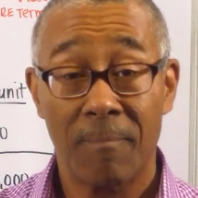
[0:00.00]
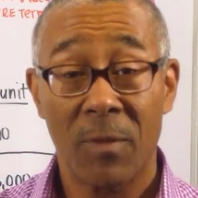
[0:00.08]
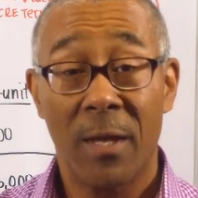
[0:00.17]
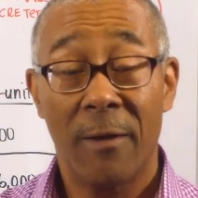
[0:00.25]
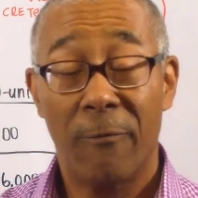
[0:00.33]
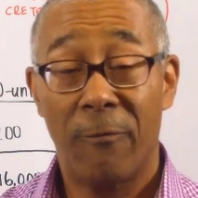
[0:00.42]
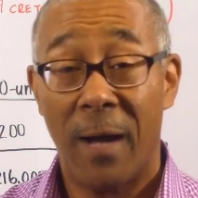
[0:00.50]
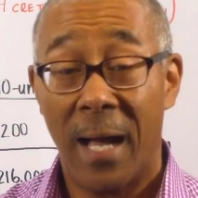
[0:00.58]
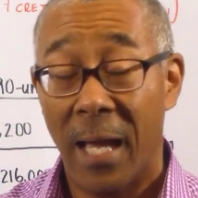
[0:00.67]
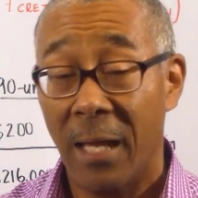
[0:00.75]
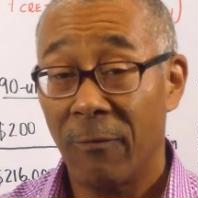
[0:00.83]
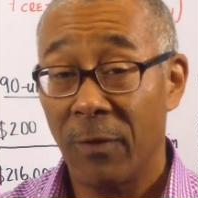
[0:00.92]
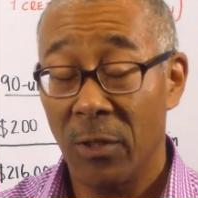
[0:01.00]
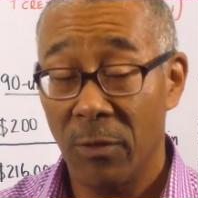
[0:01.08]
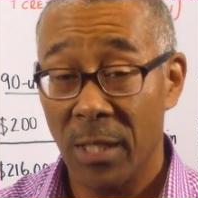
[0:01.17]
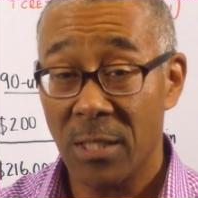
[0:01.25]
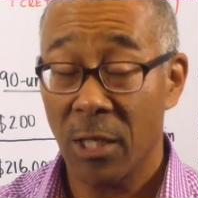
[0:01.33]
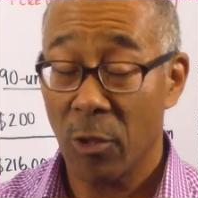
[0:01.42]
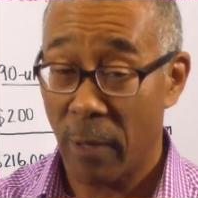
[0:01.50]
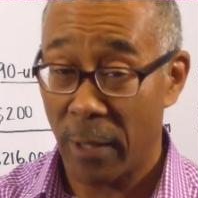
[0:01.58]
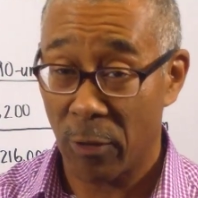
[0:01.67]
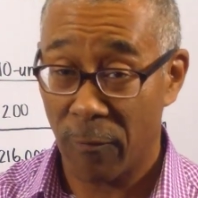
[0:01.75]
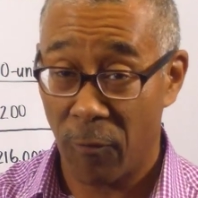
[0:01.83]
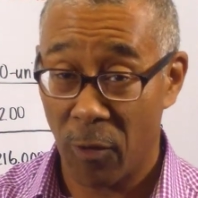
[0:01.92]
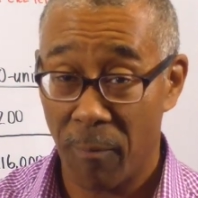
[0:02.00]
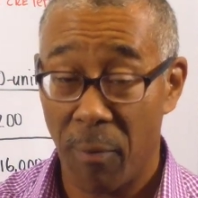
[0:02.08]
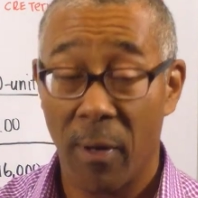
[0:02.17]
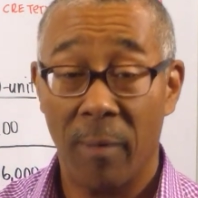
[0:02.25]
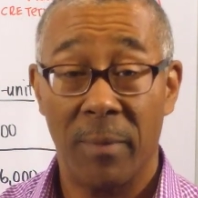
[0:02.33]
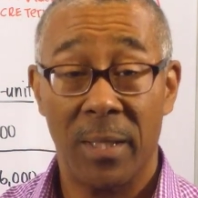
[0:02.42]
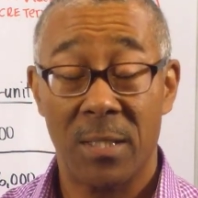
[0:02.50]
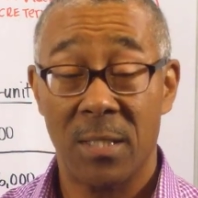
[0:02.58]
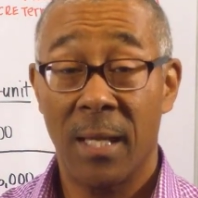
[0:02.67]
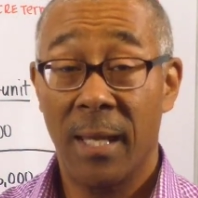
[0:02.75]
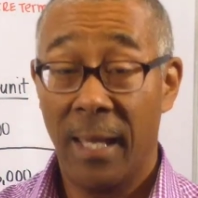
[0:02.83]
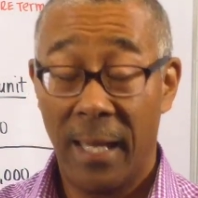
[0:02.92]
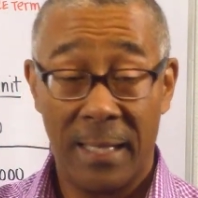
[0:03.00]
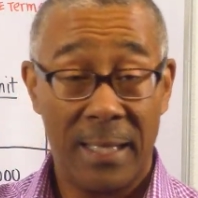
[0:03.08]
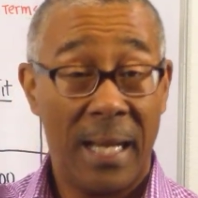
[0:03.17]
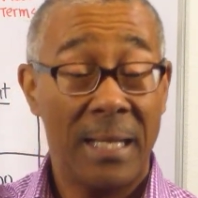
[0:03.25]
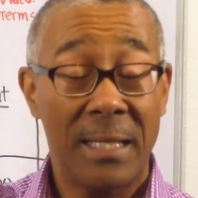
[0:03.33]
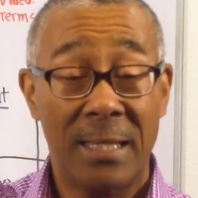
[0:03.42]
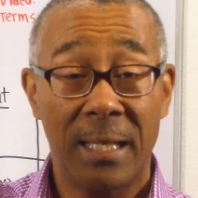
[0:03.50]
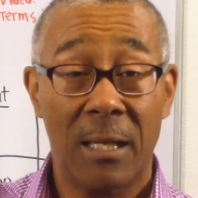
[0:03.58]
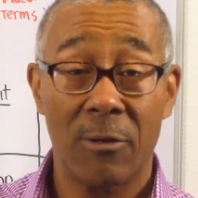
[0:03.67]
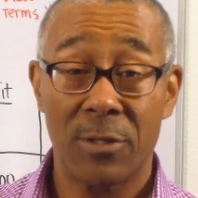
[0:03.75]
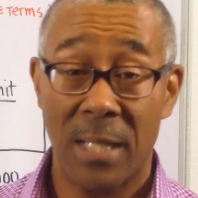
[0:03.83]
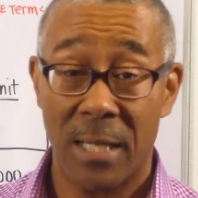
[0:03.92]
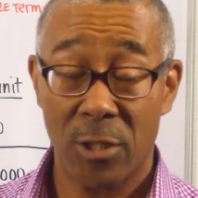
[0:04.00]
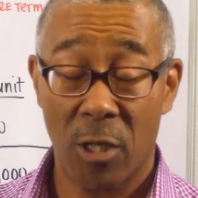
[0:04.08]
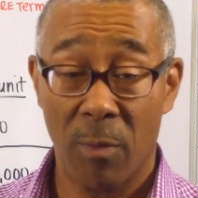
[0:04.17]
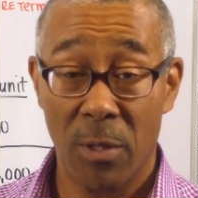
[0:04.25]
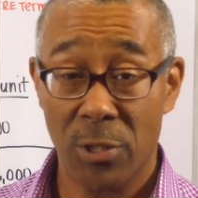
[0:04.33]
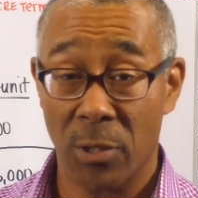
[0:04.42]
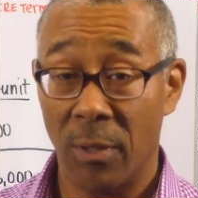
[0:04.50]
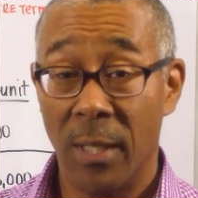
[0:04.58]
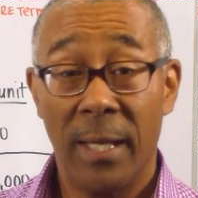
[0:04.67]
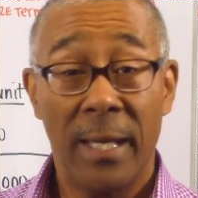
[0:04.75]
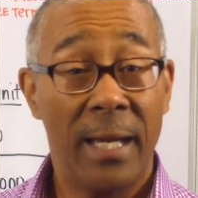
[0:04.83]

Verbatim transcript: Five units and greater for apartments and anything else that's commercial.